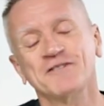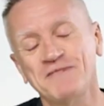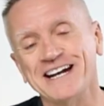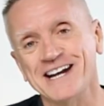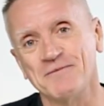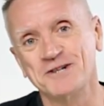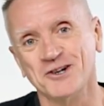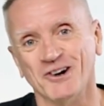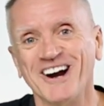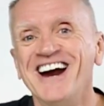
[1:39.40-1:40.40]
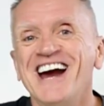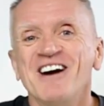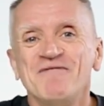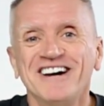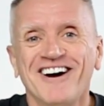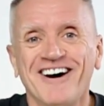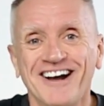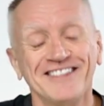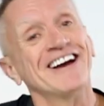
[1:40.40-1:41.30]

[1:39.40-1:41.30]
first of many, I'm sure. But uh,